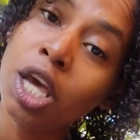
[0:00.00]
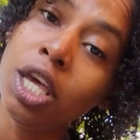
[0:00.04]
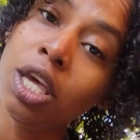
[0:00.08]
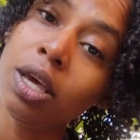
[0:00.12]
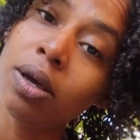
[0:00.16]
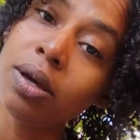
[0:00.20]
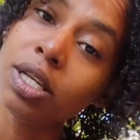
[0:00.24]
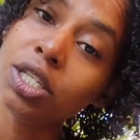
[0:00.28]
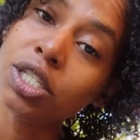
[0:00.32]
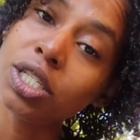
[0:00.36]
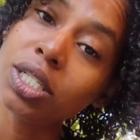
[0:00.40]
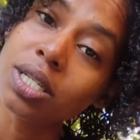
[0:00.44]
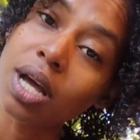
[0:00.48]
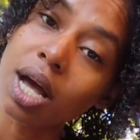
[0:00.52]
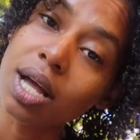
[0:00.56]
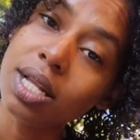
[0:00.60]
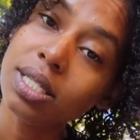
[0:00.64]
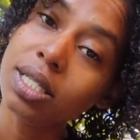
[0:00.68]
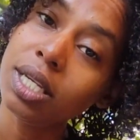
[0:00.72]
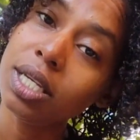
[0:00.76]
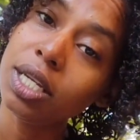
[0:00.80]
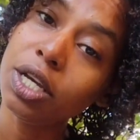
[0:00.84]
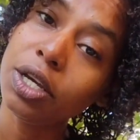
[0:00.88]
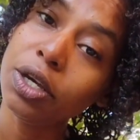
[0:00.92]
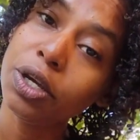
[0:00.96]
you can just
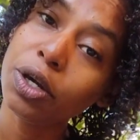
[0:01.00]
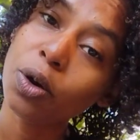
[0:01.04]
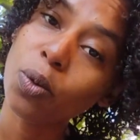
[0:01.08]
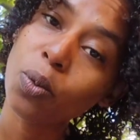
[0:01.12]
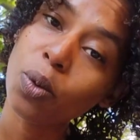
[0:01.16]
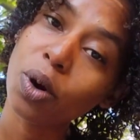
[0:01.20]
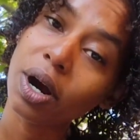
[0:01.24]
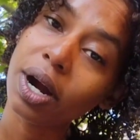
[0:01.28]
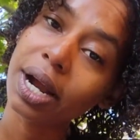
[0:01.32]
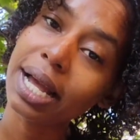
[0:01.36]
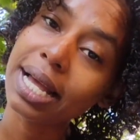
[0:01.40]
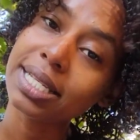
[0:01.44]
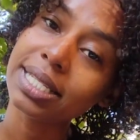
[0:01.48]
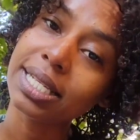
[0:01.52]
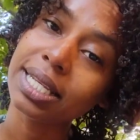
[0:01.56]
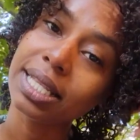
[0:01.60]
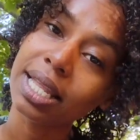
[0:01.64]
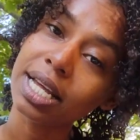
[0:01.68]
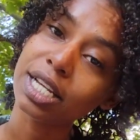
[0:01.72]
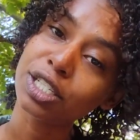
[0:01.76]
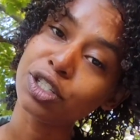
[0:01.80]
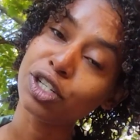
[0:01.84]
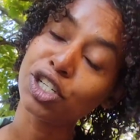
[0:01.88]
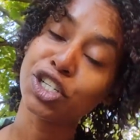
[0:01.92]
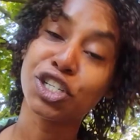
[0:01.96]
continue your work as an
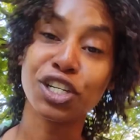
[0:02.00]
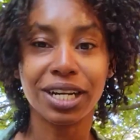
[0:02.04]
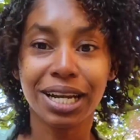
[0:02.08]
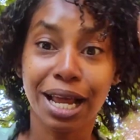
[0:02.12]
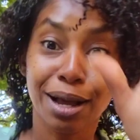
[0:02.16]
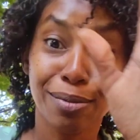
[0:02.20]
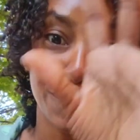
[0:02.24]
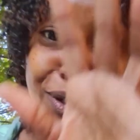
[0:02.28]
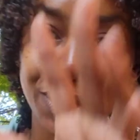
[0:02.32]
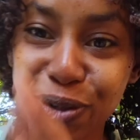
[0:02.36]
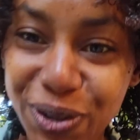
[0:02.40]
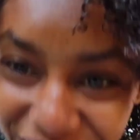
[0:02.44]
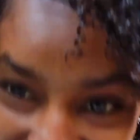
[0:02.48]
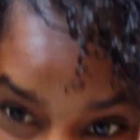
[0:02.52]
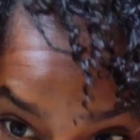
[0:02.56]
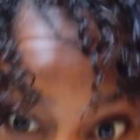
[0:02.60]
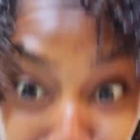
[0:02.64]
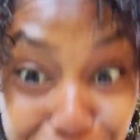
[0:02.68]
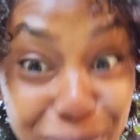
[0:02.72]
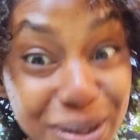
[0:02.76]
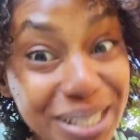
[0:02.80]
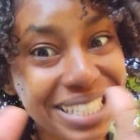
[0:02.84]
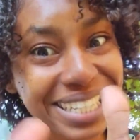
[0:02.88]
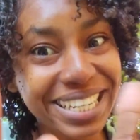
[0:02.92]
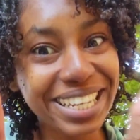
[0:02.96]
electrician. I'm joking.
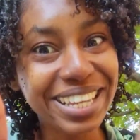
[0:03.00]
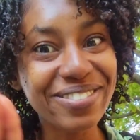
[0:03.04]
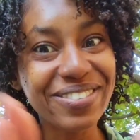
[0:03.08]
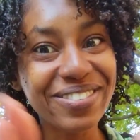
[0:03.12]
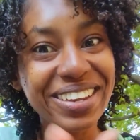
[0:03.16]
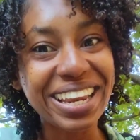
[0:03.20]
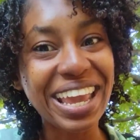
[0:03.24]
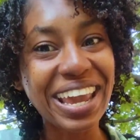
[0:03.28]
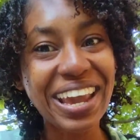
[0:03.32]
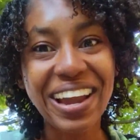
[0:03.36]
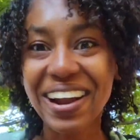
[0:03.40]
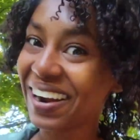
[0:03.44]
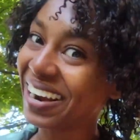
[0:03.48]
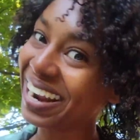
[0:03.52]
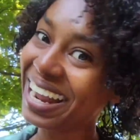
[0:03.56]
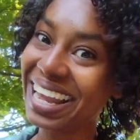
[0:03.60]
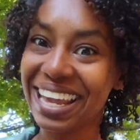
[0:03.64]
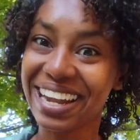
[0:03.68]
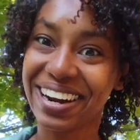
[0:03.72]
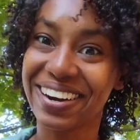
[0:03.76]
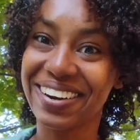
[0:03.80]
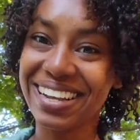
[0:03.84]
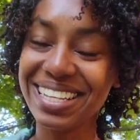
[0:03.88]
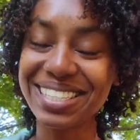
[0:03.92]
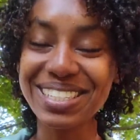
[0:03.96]
I'm going to leave it here,
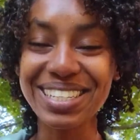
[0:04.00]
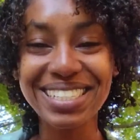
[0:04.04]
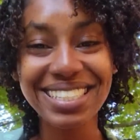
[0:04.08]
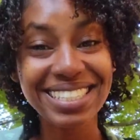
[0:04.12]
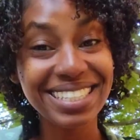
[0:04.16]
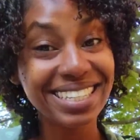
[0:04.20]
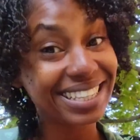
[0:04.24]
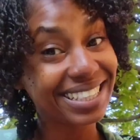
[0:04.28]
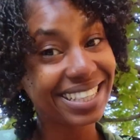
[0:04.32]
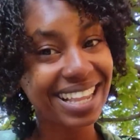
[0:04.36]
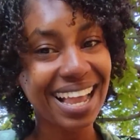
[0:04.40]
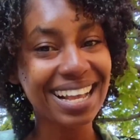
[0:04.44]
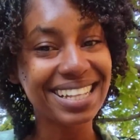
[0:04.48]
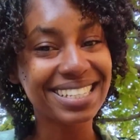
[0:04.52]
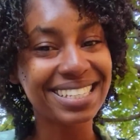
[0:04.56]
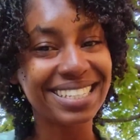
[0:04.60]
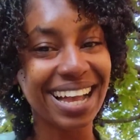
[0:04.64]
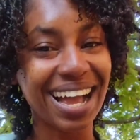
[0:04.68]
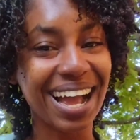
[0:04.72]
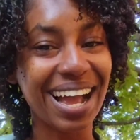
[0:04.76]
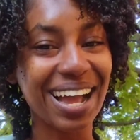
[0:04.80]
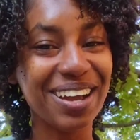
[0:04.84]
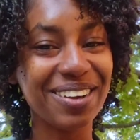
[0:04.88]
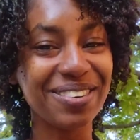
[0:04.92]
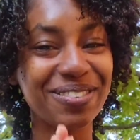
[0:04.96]
Aries. Until next
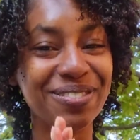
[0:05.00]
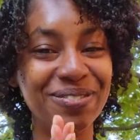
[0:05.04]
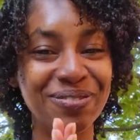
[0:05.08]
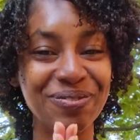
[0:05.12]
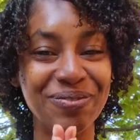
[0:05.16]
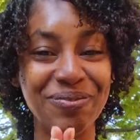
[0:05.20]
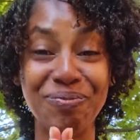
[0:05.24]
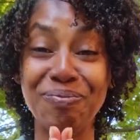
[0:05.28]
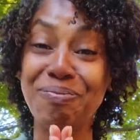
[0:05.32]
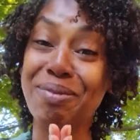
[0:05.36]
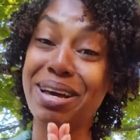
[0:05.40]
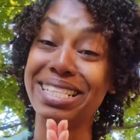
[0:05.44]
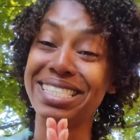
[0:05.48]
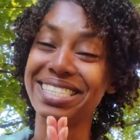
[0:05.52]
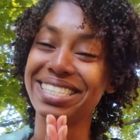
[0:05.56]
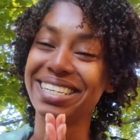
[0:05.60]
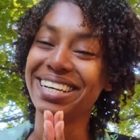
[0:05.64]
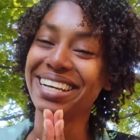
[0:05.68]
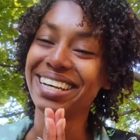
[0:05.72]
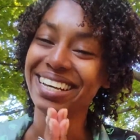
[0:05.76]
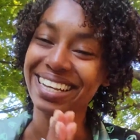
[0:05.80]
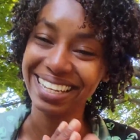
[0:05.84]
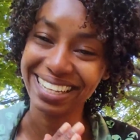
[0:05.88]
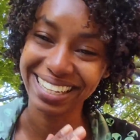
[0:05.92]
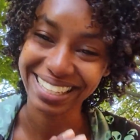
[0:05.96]
time. meta.